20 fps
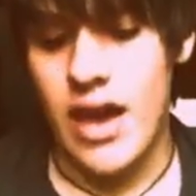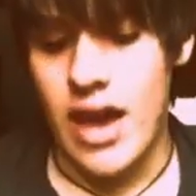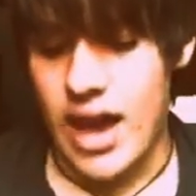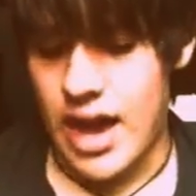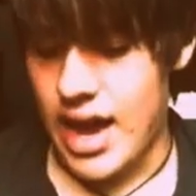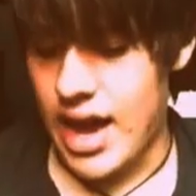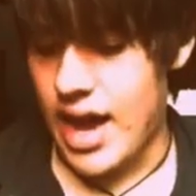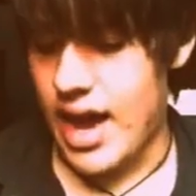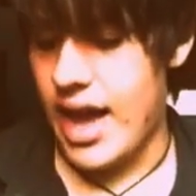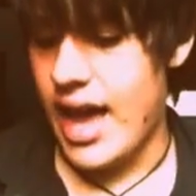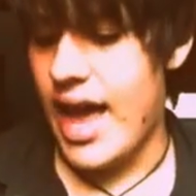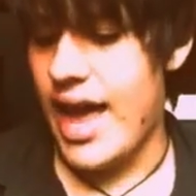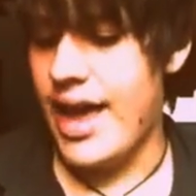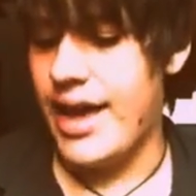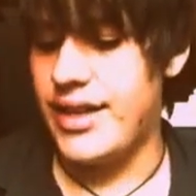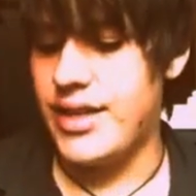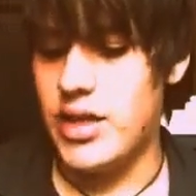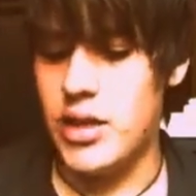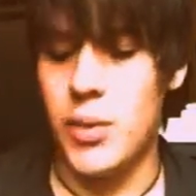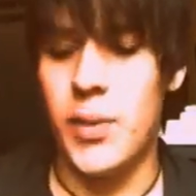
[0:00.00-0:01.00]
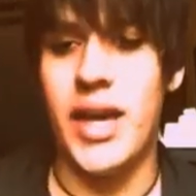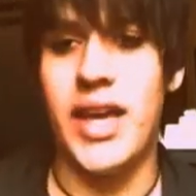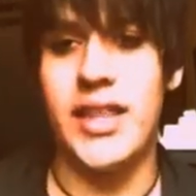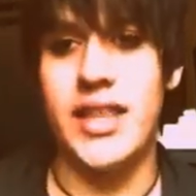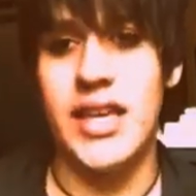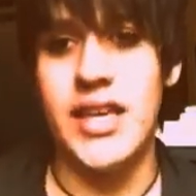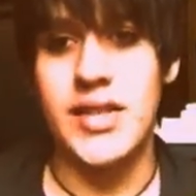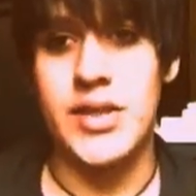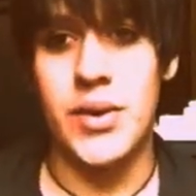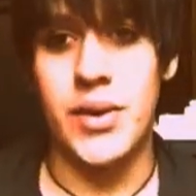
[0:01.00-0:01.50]
And the way
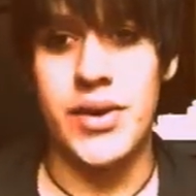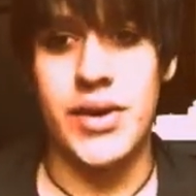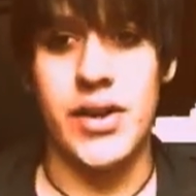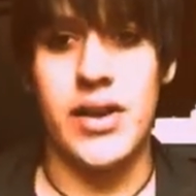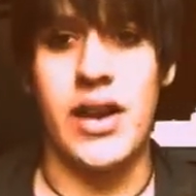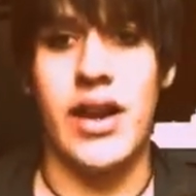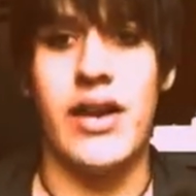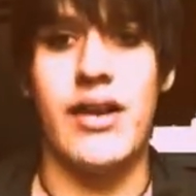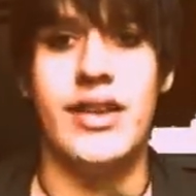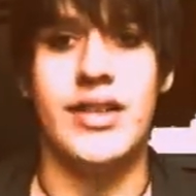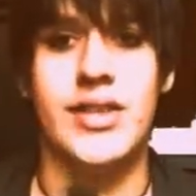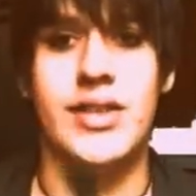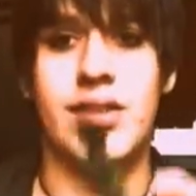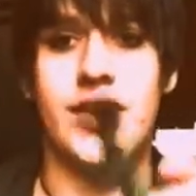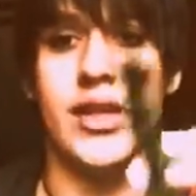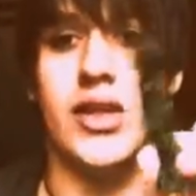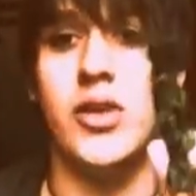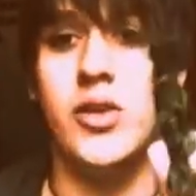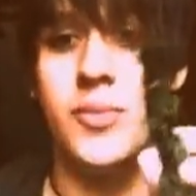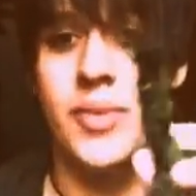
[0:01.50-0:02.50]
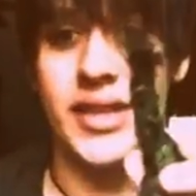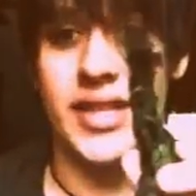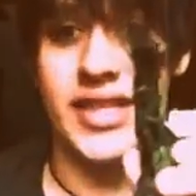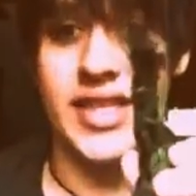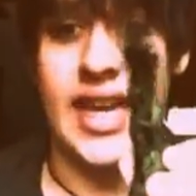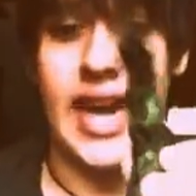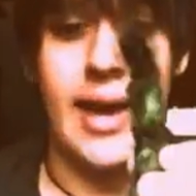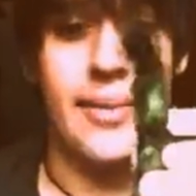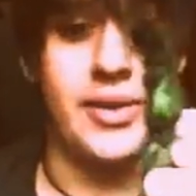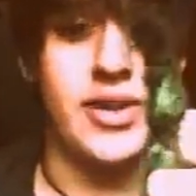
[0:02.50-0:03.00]
these go into your hair is there's a loop at the
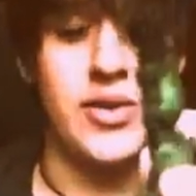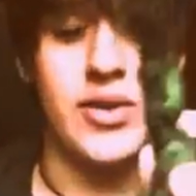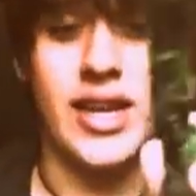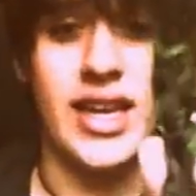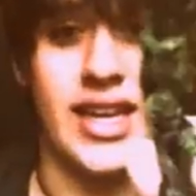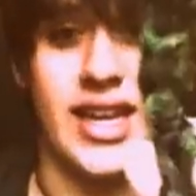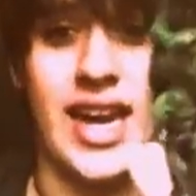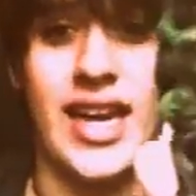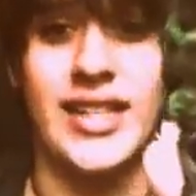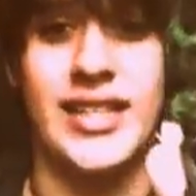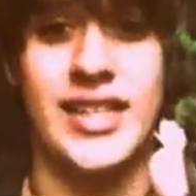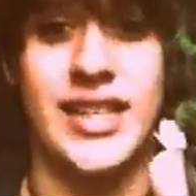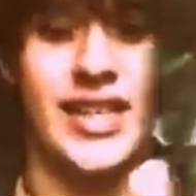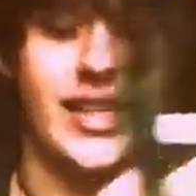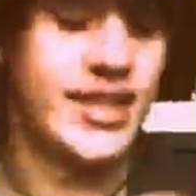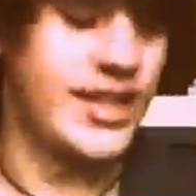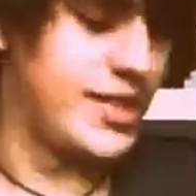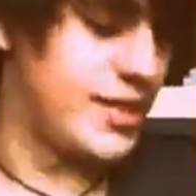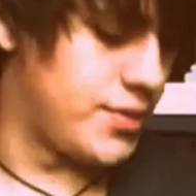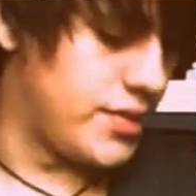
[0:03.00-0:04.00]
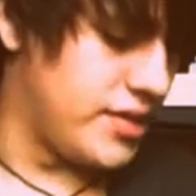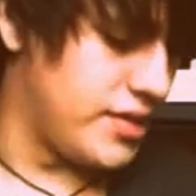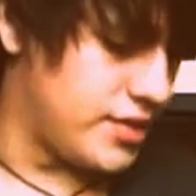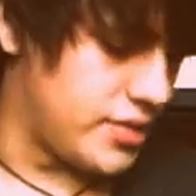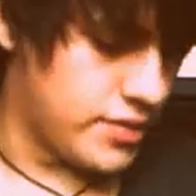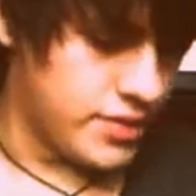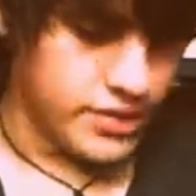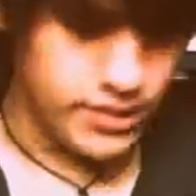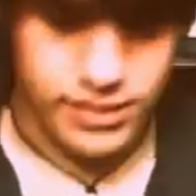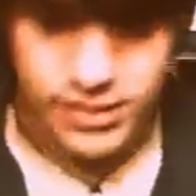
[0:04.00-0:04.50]
top, and you cannot see it in this one,
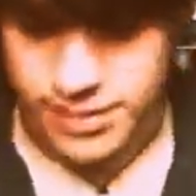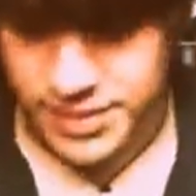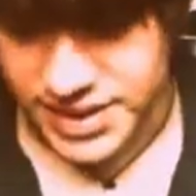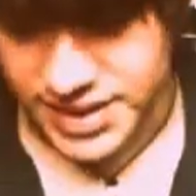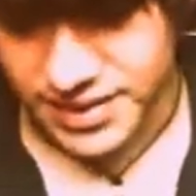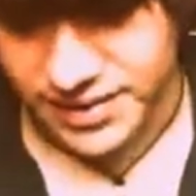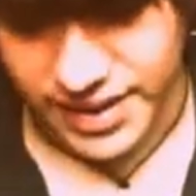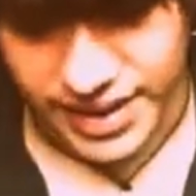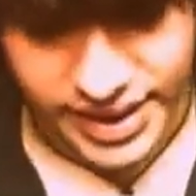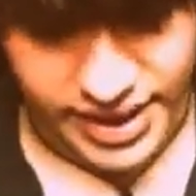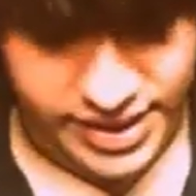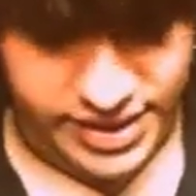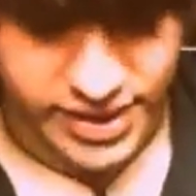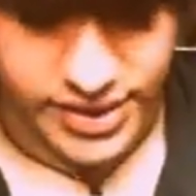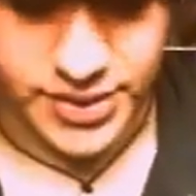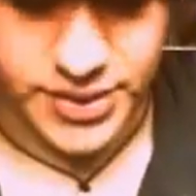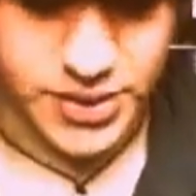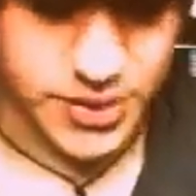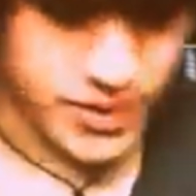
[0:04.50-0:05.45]
so let me see if I can get another